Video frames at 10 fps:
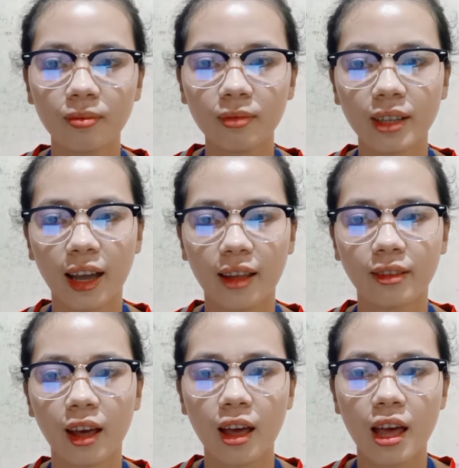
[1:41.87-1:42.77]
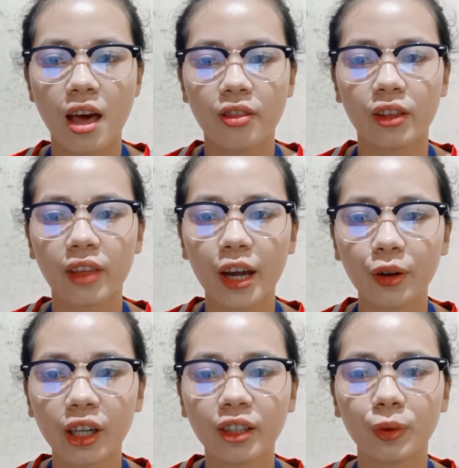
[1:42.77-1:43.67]
And the
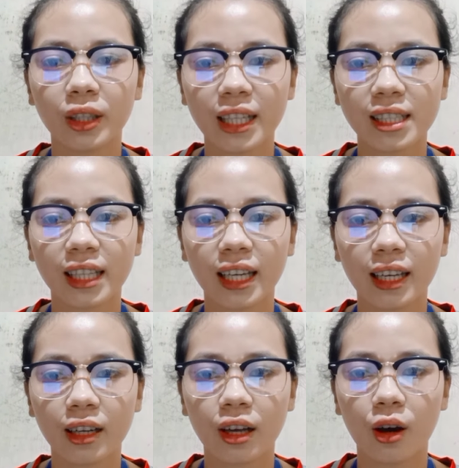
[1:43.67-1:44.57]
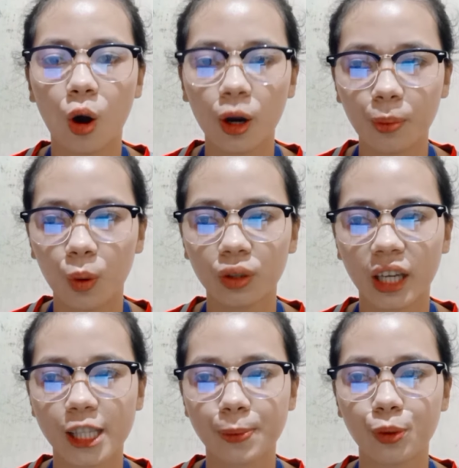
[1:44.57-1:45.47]
thyroid-releasing hormone
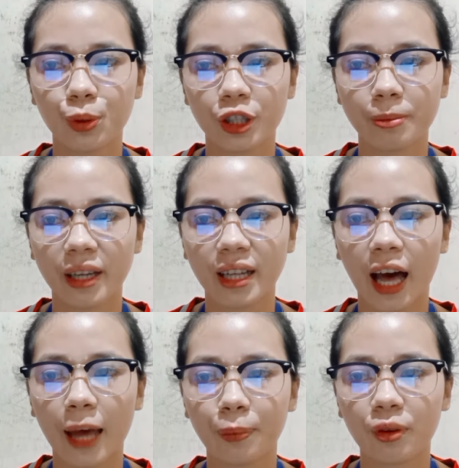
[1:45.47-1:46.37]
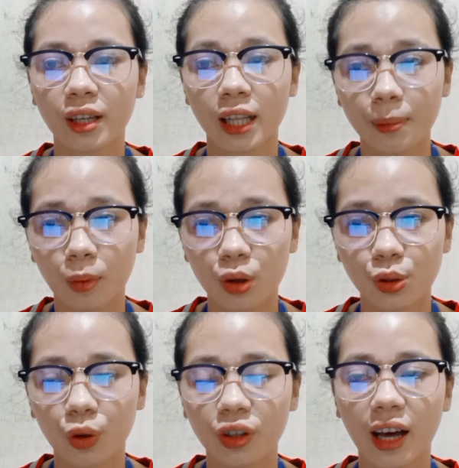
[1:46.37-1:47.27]
is produced by the hypothalamus
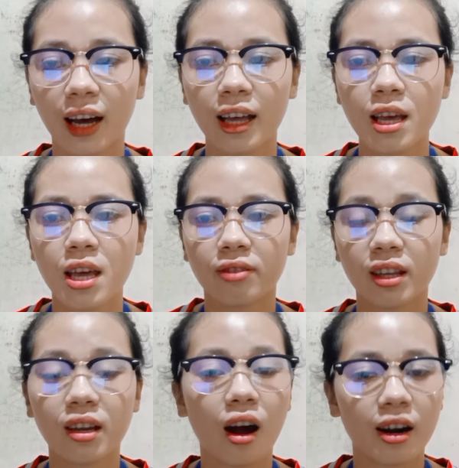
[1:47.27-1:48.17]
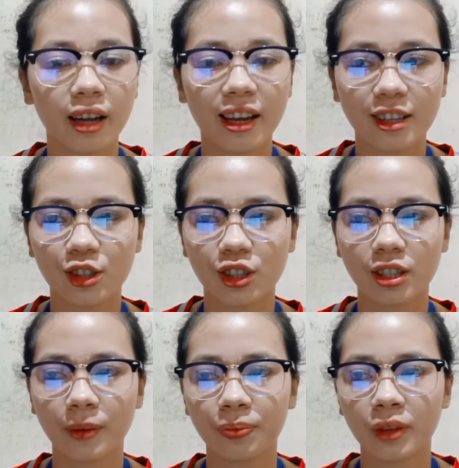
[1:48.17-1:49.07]
or the TRH.
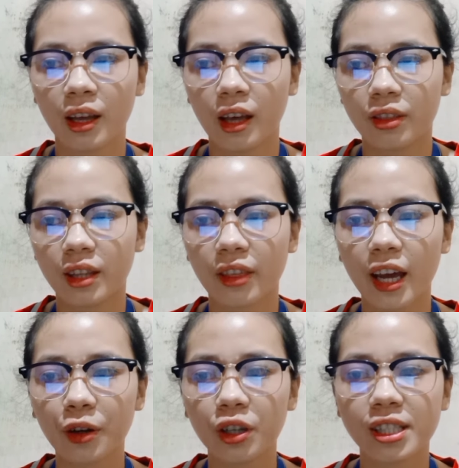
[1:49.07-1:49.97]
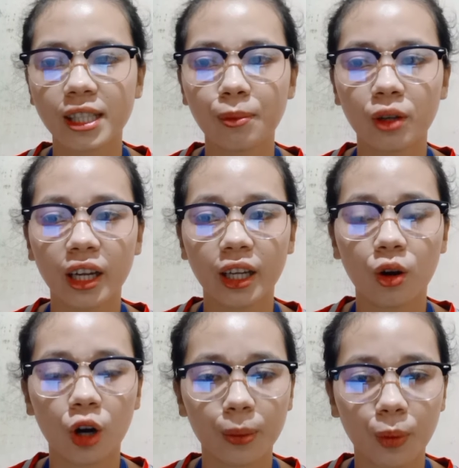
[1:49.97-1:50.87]
The thyroid-stimulating
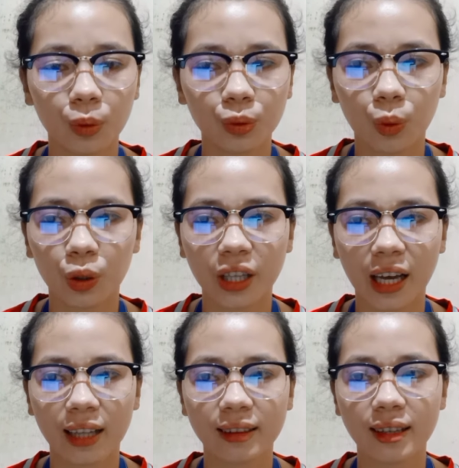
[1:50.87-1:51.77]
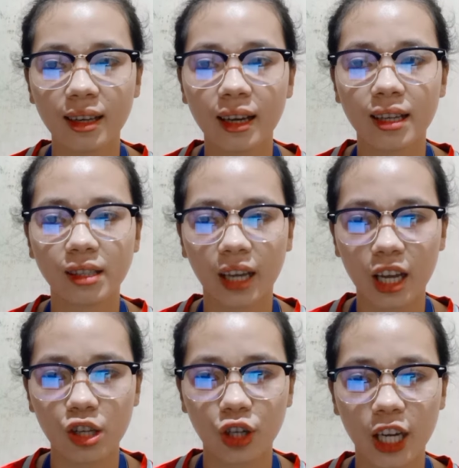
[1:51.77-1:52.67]
hormone or the
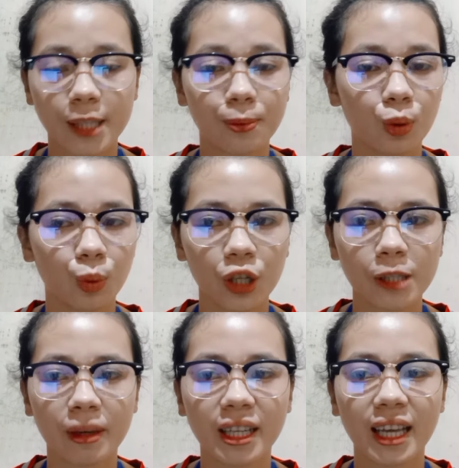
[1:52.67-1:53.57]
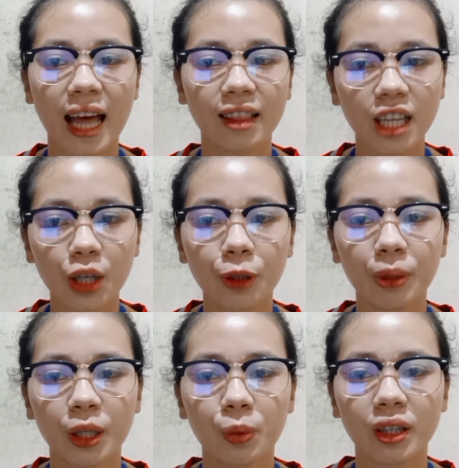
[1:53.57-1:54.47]
TSH is produced by the anterior
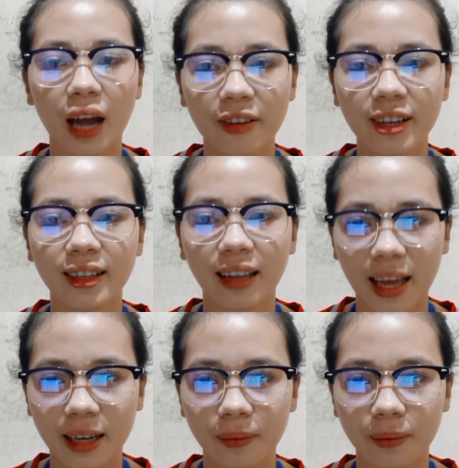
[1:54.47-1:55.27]
pituitary gland.